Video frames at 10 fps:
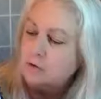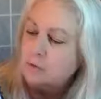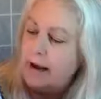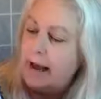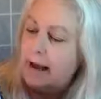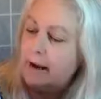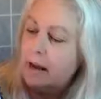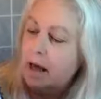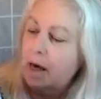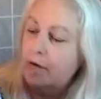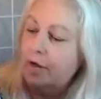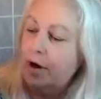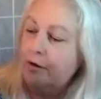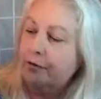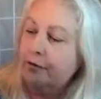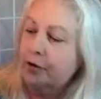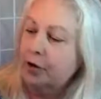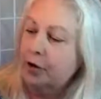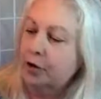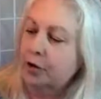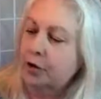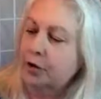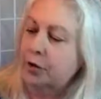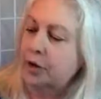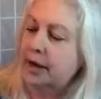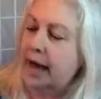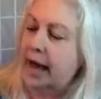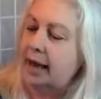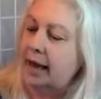track, the further you get